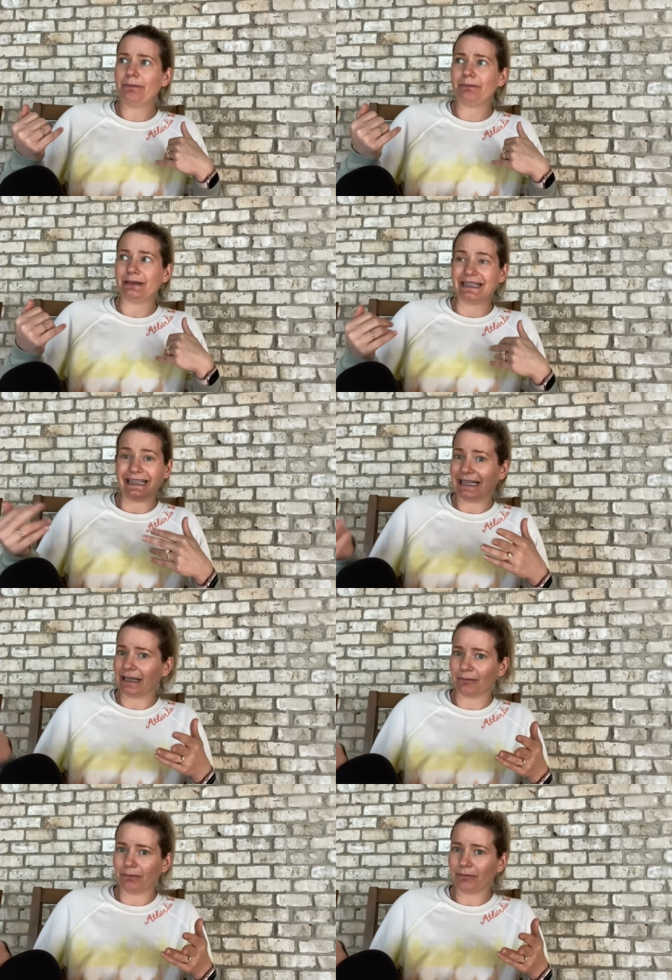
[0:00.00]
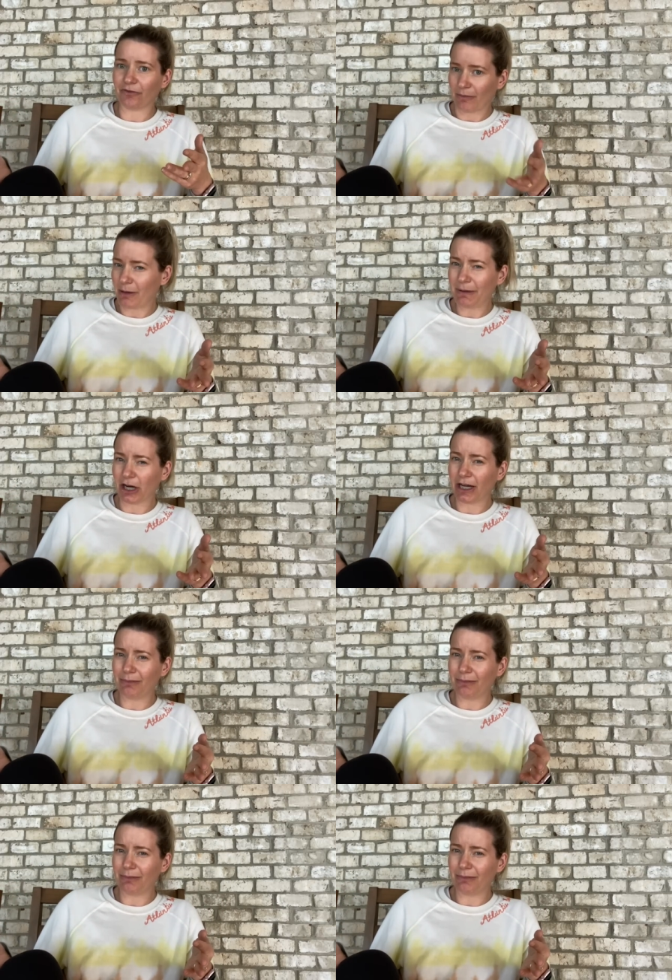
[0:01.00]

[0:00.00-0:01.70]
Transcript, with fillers: bleeding from a period,